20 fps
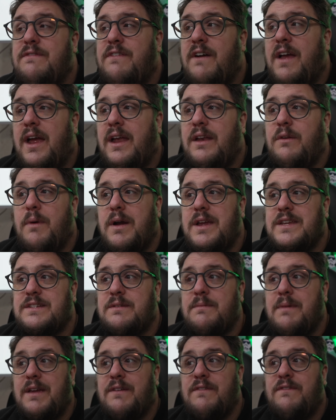find ways
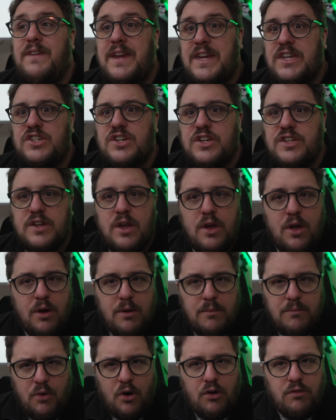to make features
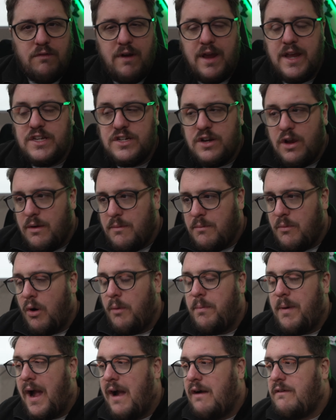more rich, more
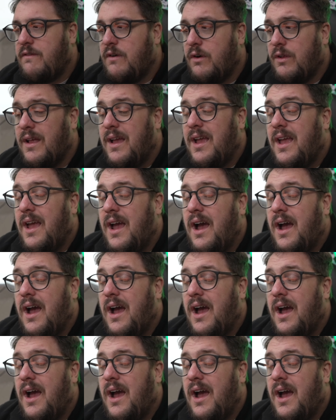powerful,